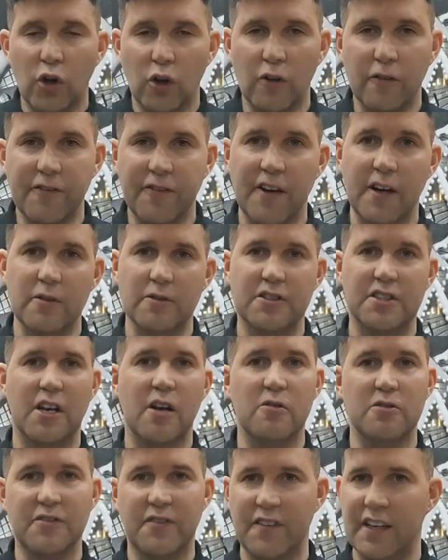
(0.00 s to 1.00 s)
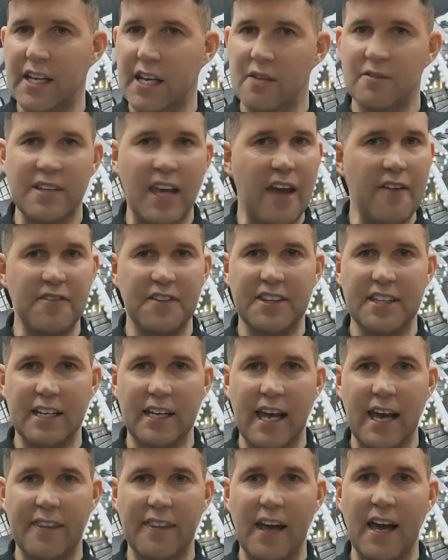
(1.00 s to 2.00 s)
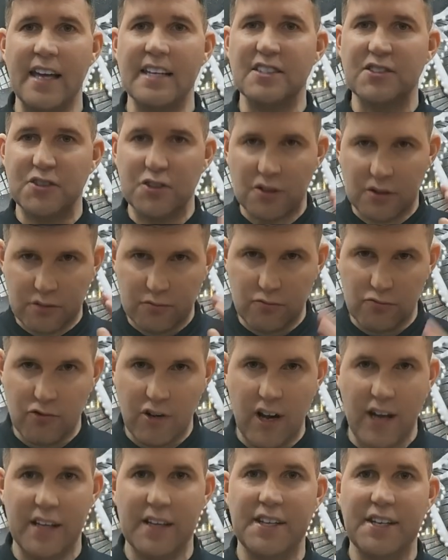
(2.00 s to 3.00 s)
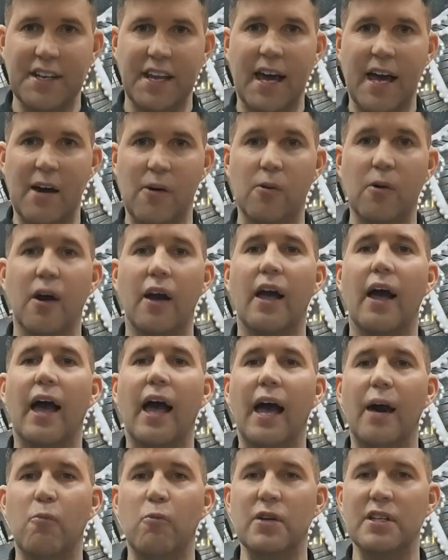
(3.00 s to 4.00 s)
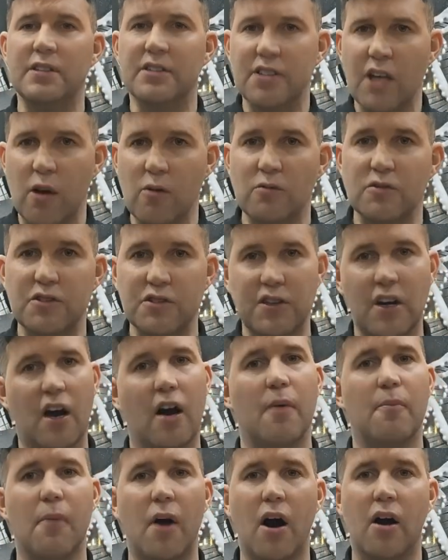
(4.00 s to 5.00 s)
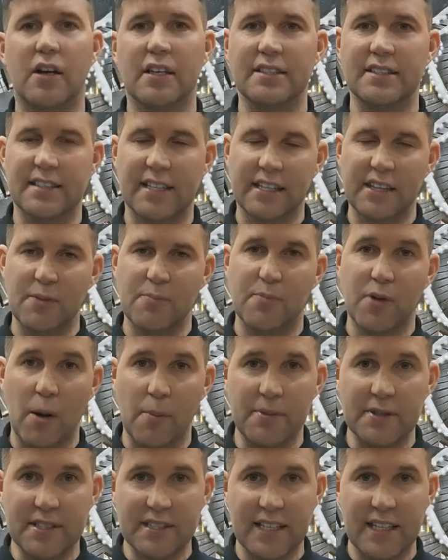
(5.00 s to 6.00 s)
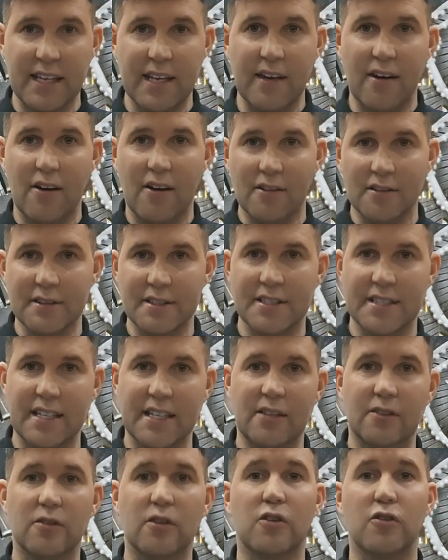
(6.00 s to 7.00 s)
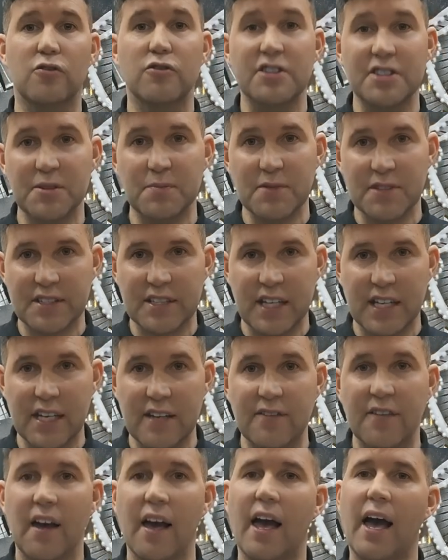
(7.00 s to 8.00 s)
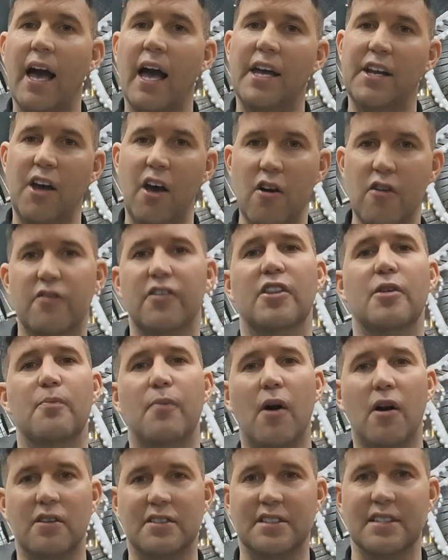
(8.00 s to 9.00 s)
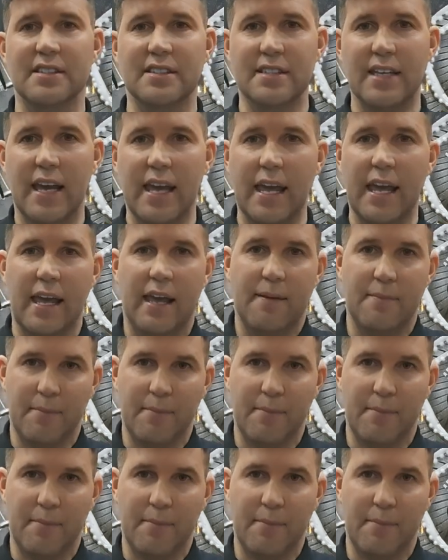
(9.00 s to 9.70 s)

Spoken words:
All photos, videos, everything like that is done right now, and we don't start marketing the property until Christmas Eve and over the Boxing Day